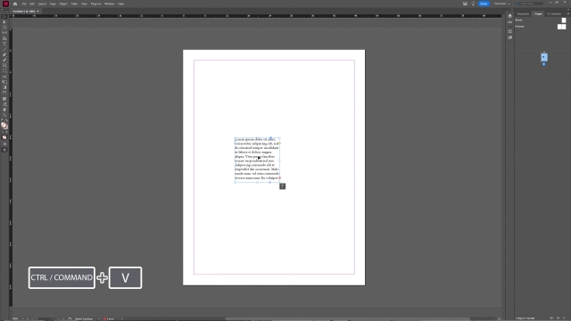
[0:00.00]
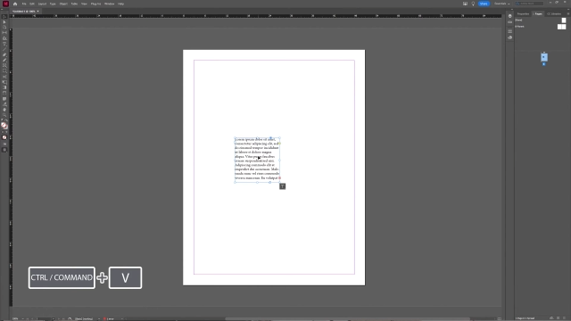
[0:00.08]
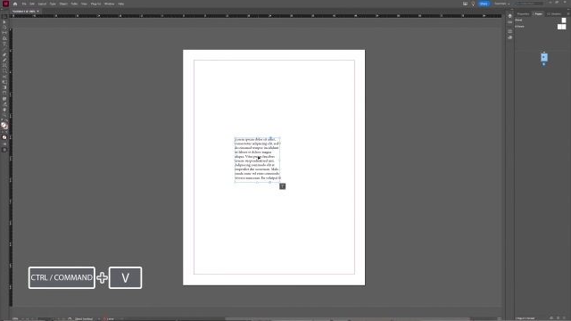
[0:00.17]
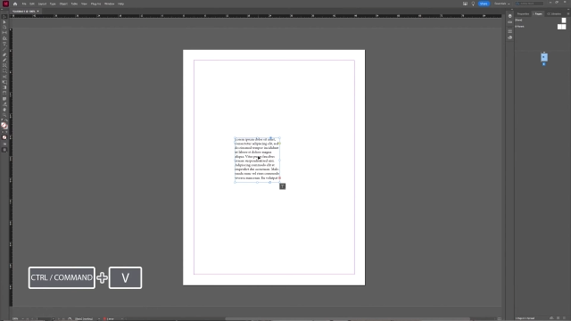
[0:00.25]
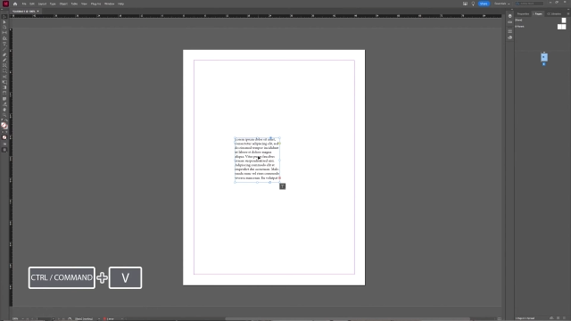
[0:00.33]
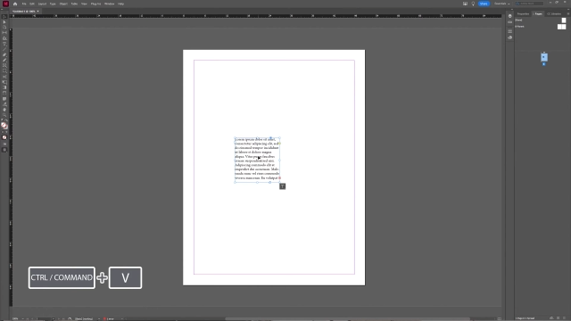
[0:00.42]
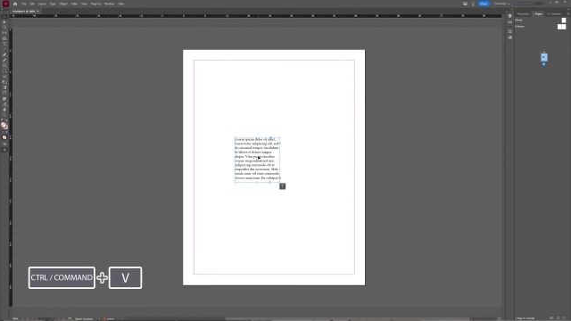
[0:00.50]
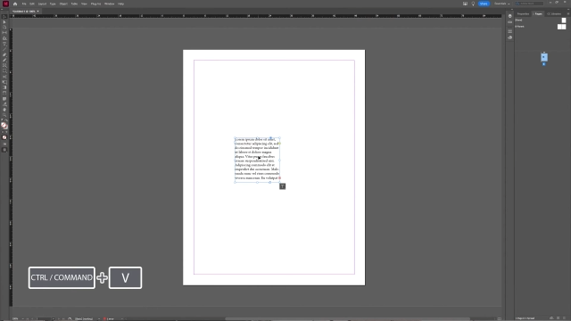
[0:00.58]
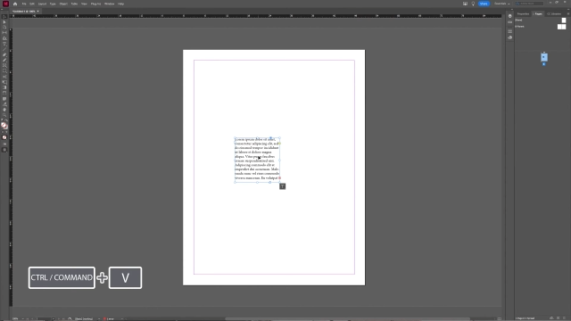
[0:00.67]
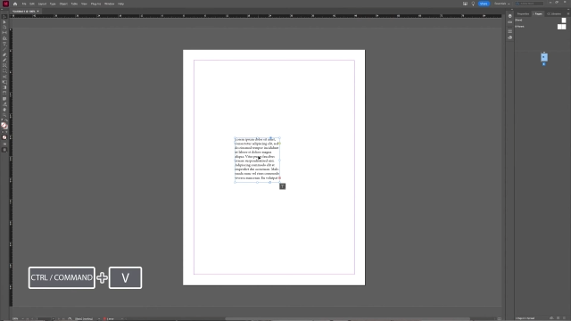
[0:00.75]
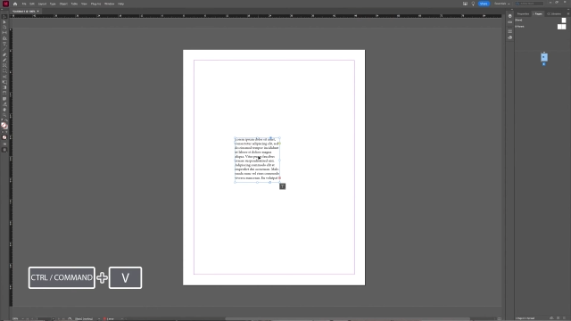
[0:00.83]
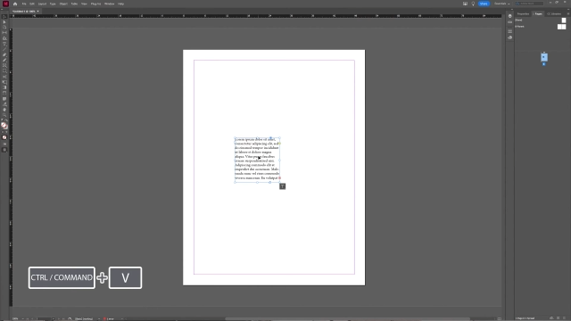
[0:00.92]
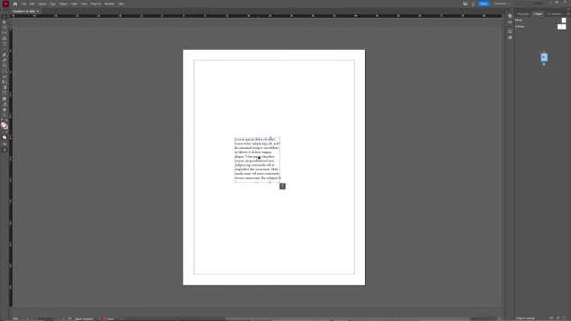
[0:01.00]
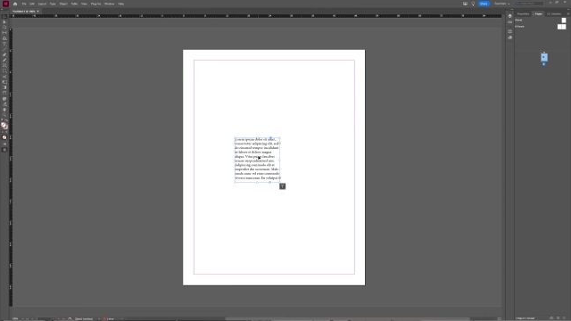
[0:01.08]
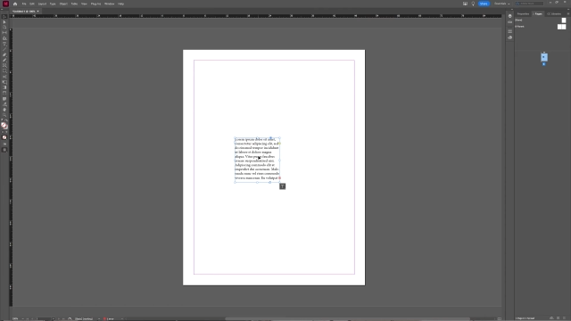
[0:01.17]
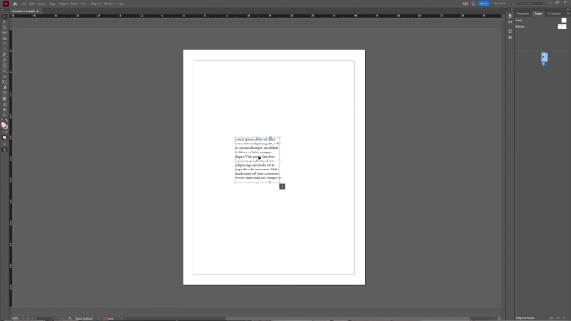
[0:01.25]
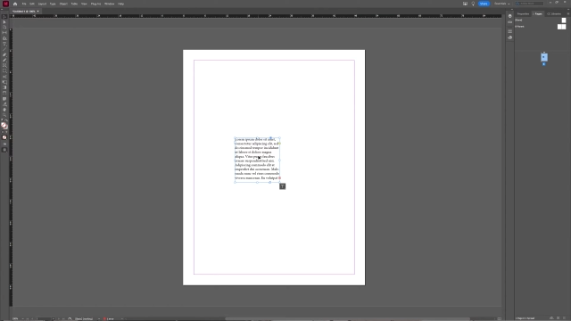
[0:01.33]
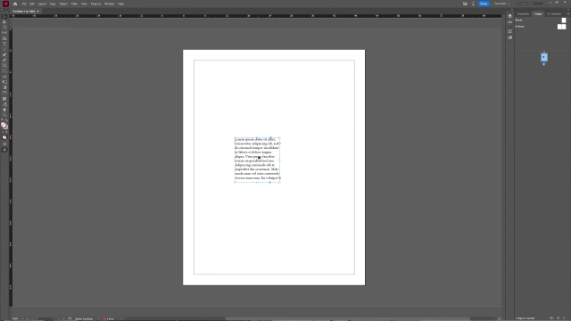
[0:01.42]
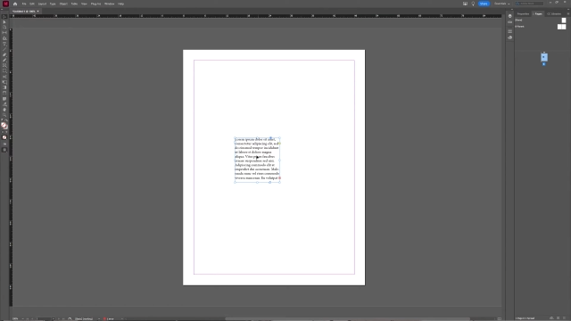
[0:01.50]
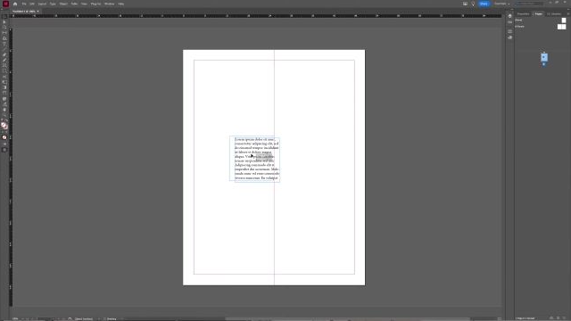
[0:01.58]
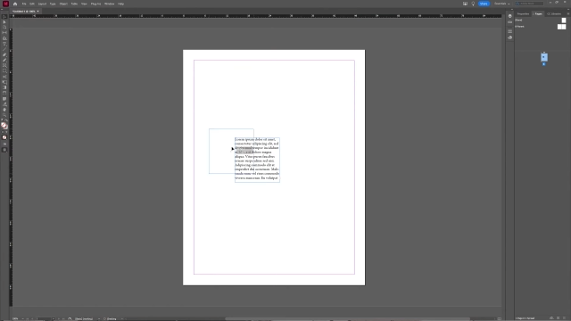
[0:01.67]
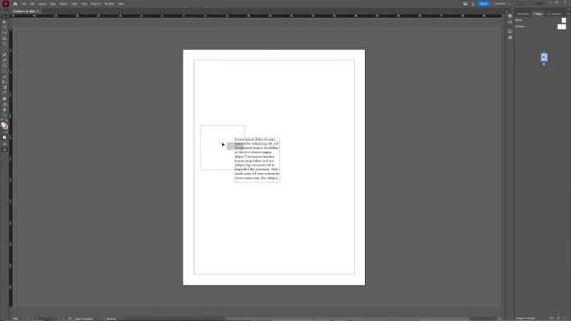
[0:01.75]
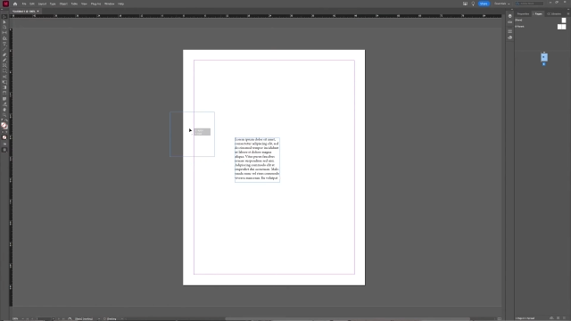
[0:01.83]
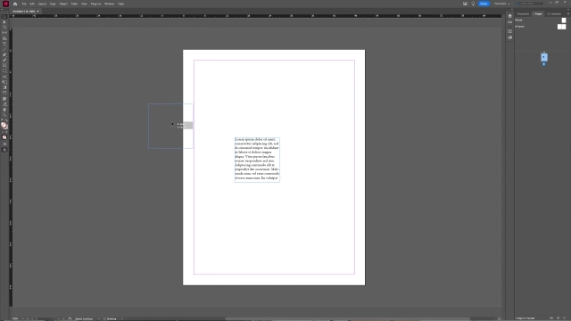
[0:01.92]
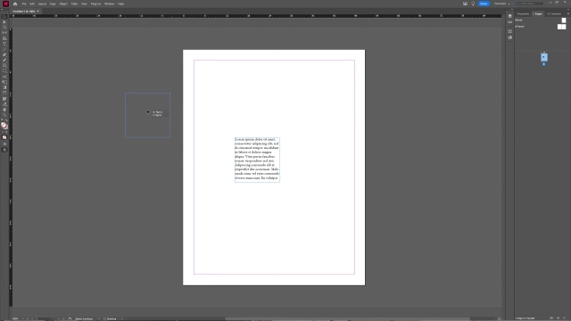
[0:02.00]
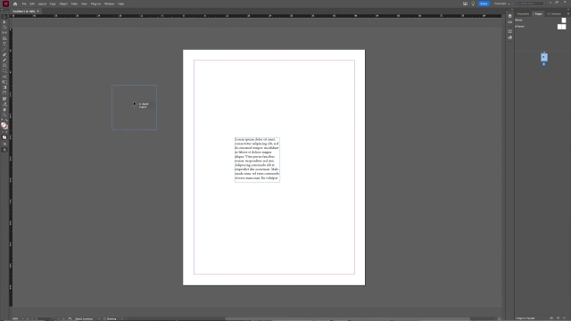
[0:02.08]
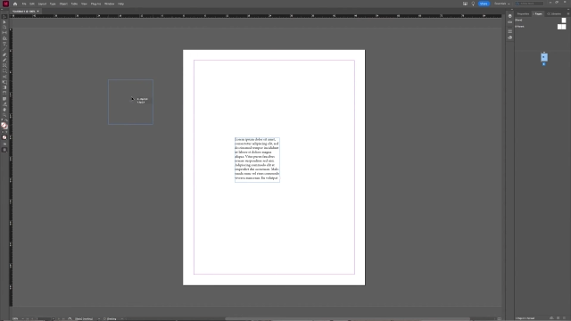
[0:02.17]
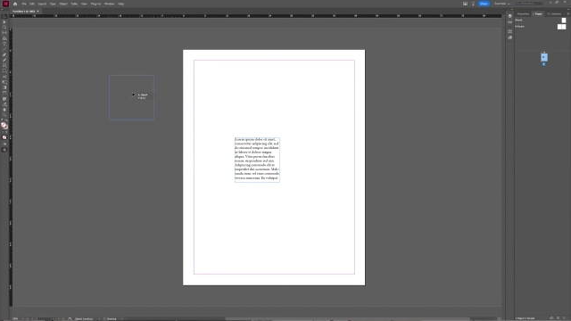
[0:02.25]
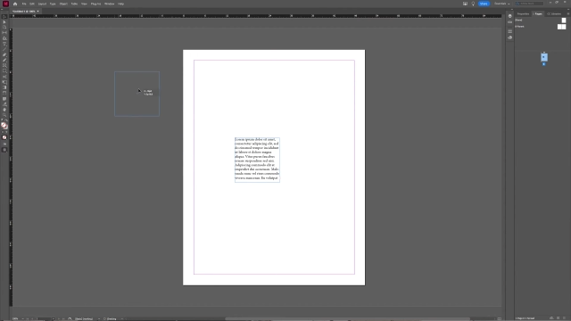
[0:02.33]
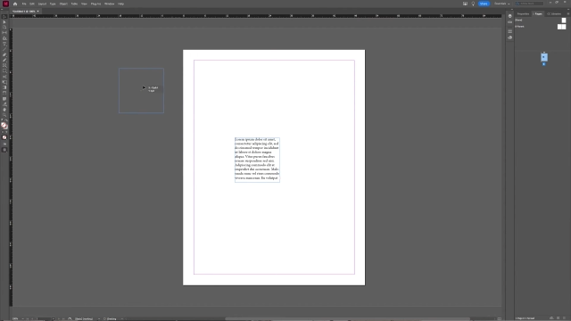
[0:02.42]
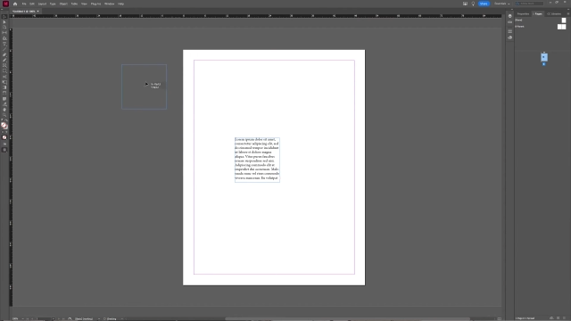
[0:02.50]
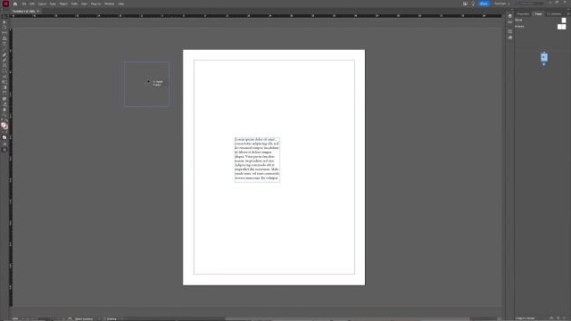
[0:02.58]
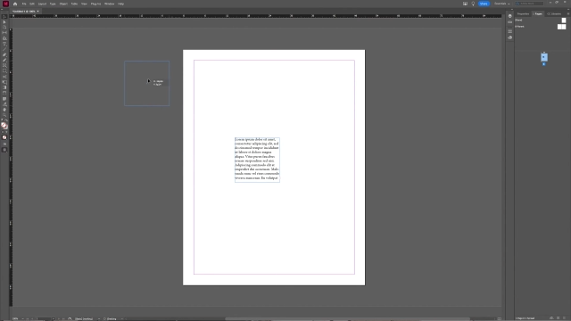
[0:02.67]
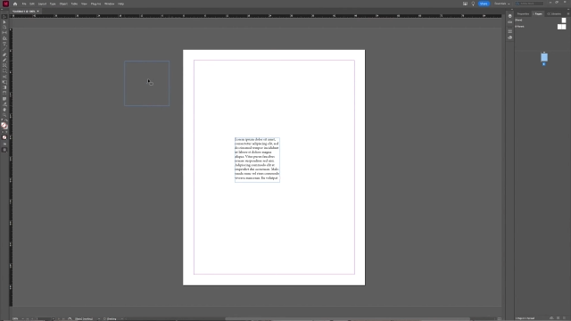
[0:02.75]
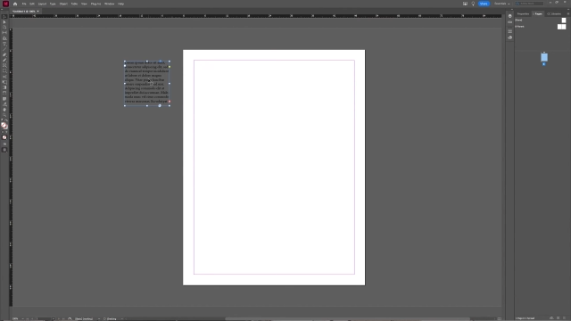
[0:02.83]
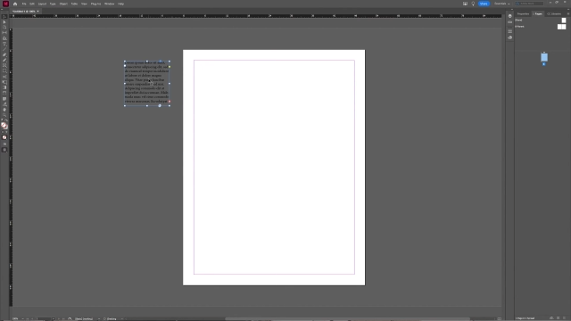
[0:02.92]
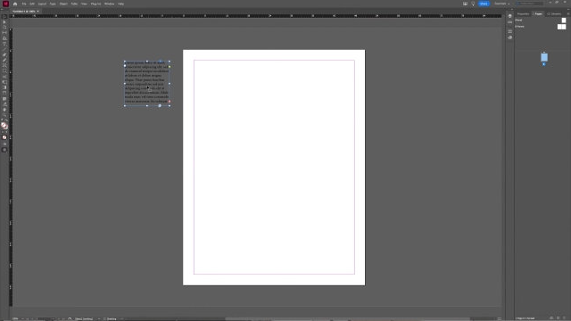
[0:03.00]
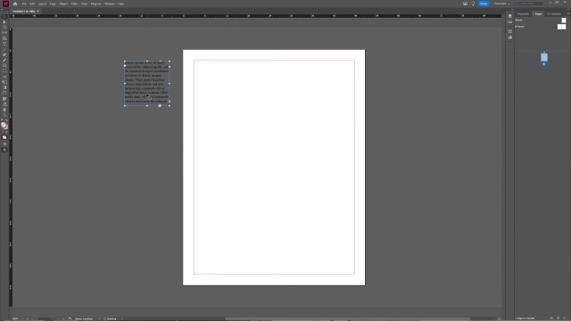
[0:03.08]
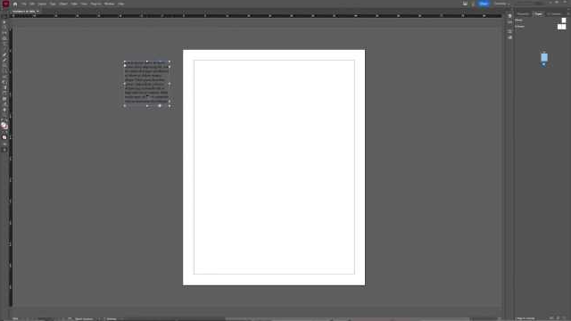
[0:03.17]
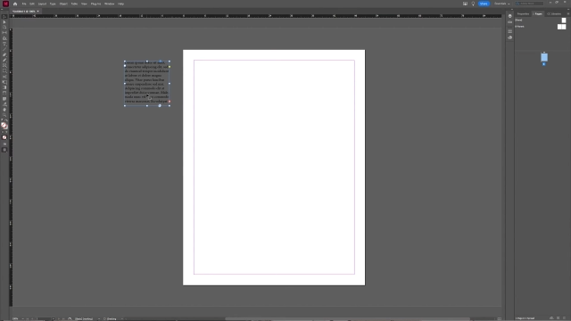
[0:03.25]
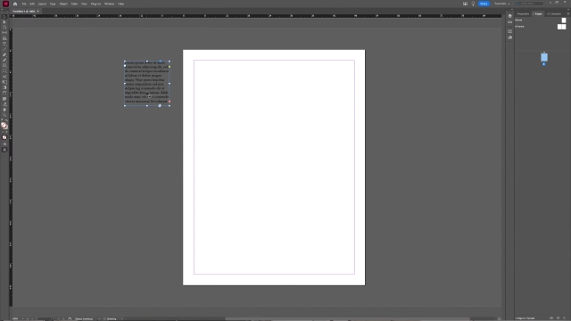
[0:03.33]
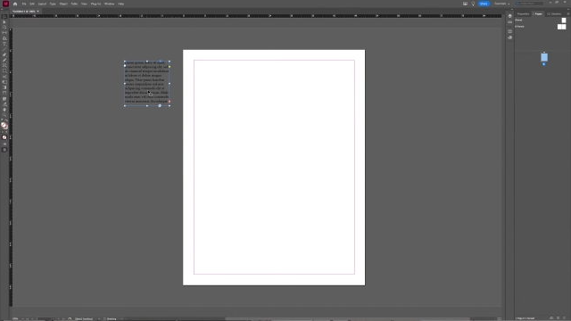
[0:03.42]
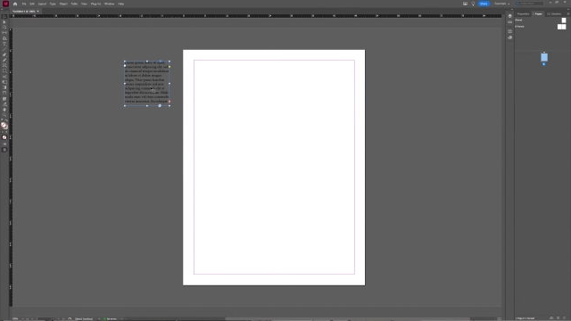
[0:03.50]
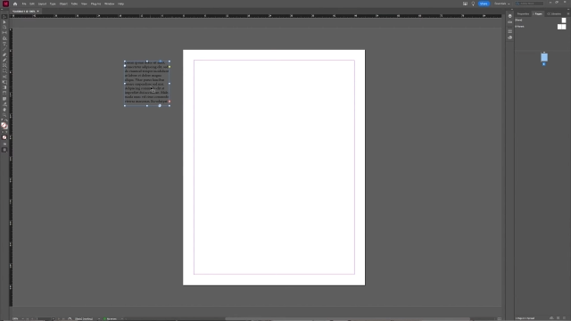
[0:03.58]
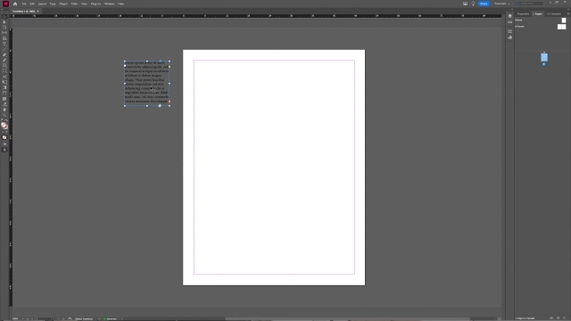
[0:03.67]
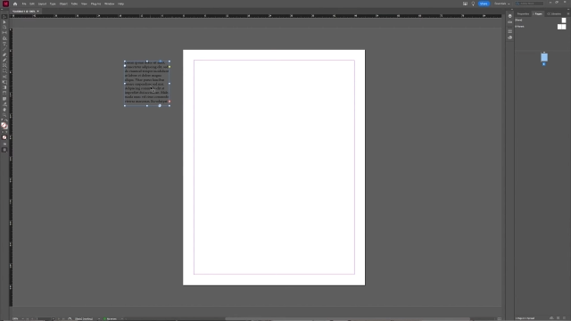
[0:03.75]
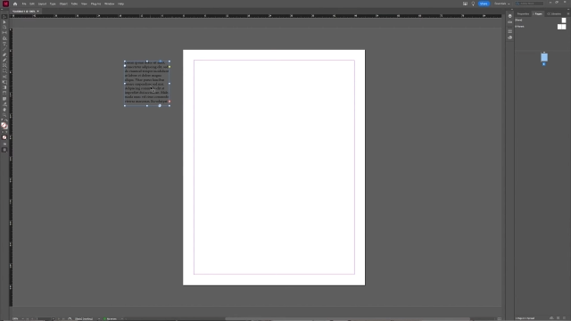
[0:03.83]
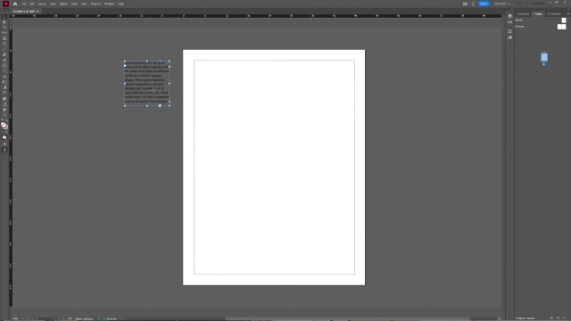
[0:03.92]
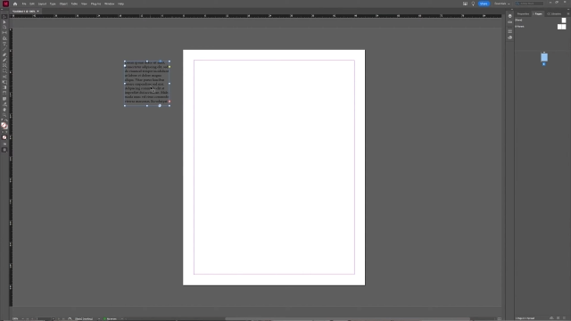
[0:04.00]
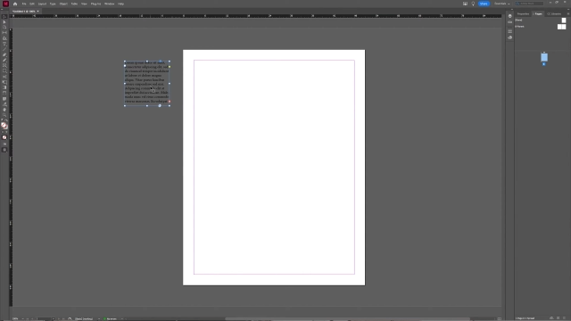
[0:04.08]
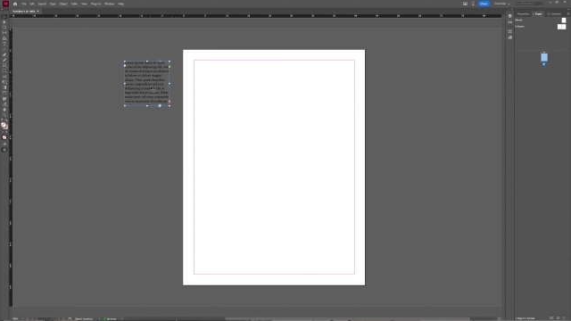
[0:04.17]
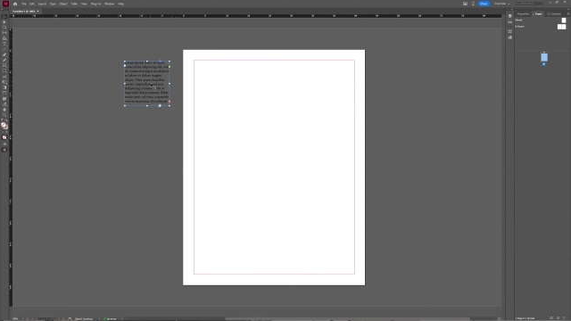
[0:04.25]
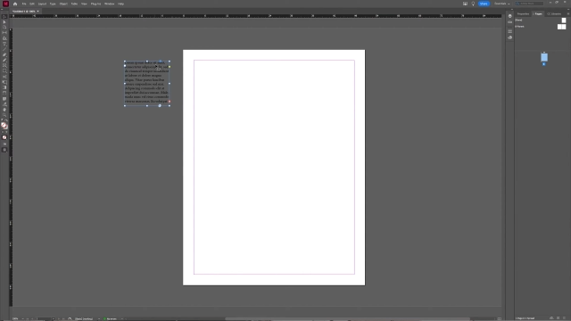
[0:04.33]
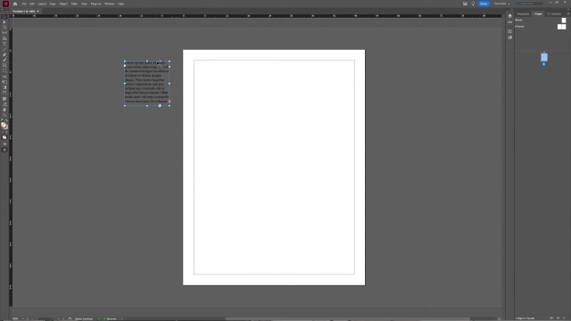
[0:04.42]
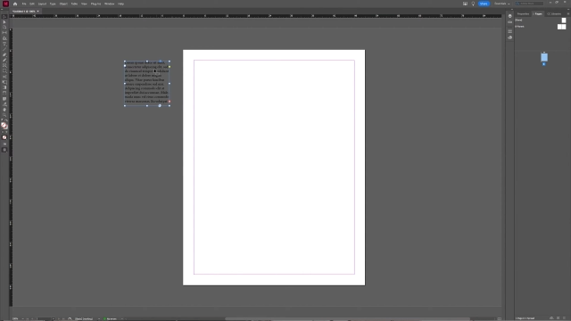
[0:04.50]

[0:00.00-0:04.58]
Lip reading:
Nobody's mouth can be seen.